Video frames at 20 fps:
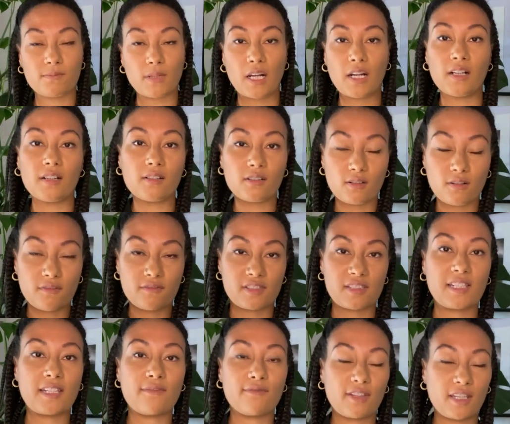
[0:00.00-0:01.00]
but
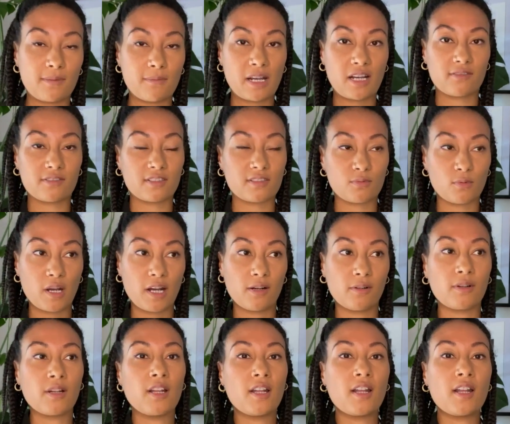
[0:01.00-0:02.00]
obviously females as well.
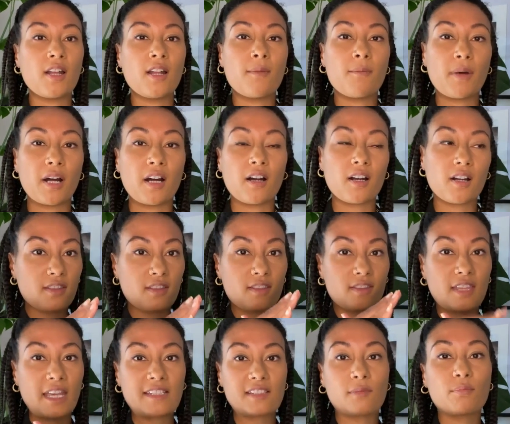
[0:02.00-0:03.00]
But
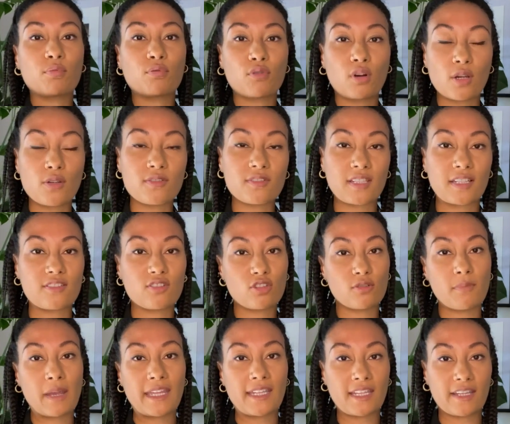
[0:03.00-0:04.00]
there's a process to
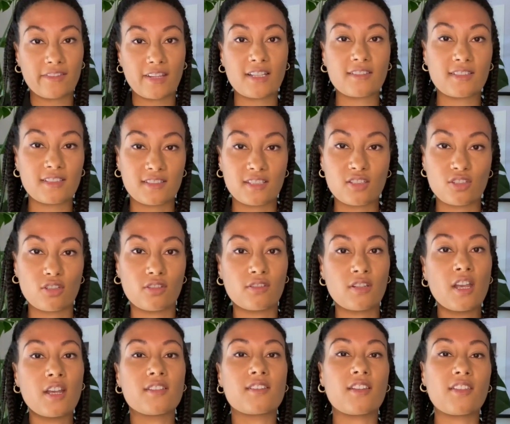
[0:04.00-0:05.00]
making that decision.
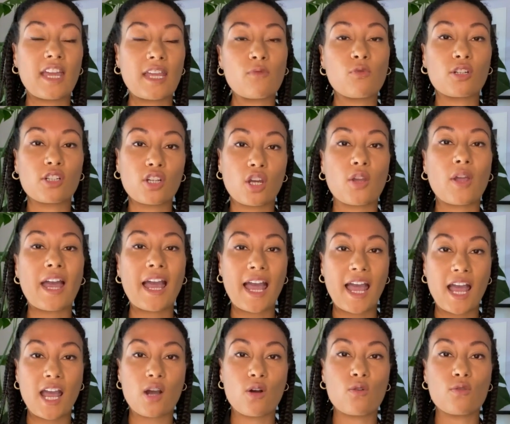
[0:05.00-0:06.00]
So they want to know
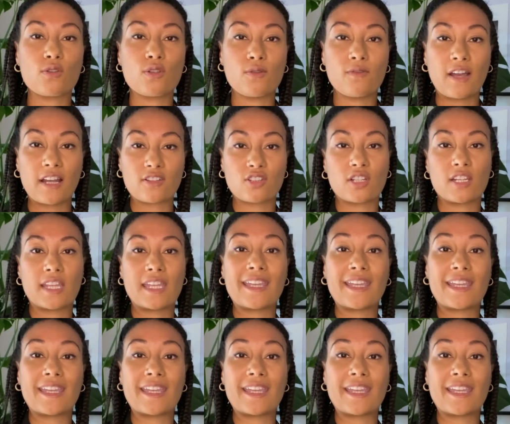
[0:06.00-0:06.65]
how you actually